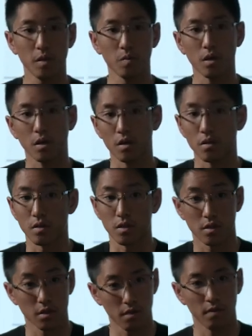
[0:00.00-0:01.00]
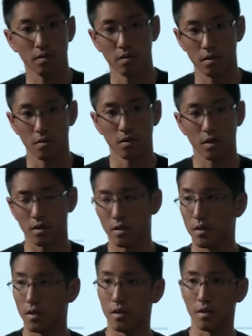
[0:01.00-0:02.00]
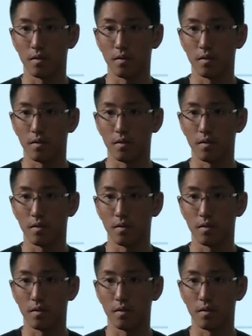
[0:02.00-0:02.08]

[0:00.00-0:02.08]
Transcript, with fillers: P100s if you really want.